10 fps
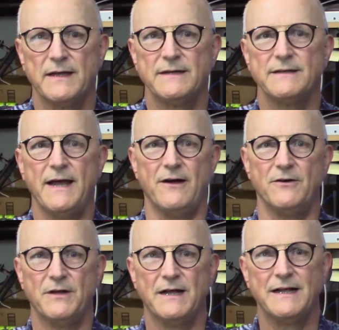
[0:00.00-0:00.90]

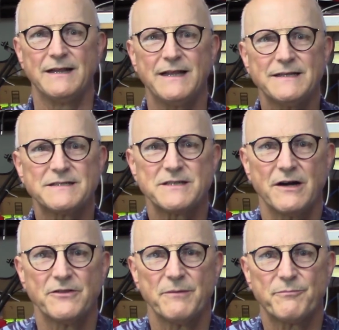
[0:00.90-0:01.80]
Now, let's
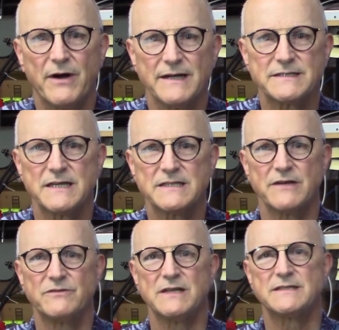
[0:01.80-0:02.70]
start the process
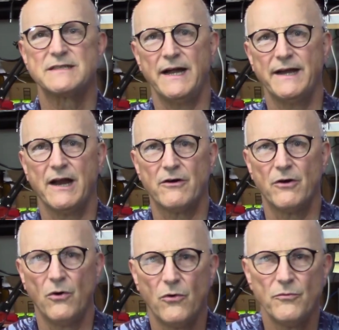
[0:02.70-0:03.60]
of designing our
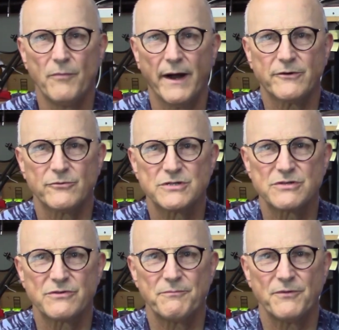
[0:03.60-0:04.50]
own
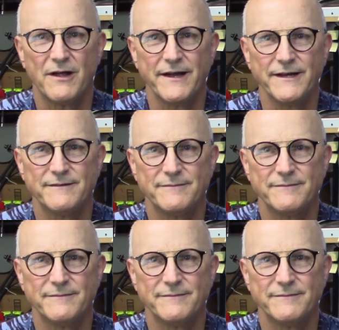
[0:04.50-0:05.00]
microstrip line.